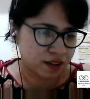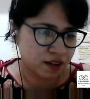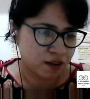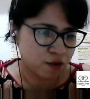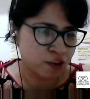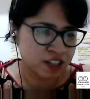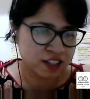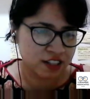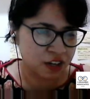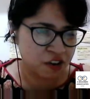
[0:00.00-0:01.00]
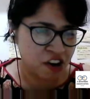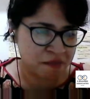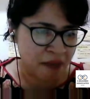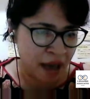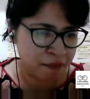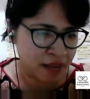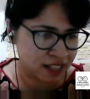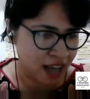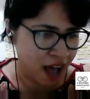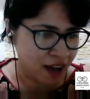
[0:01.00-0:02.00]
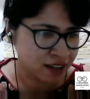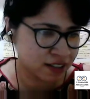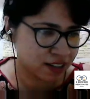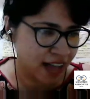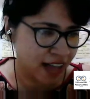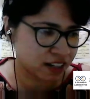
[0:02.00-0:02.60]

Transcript: One sir or ma'am has asked that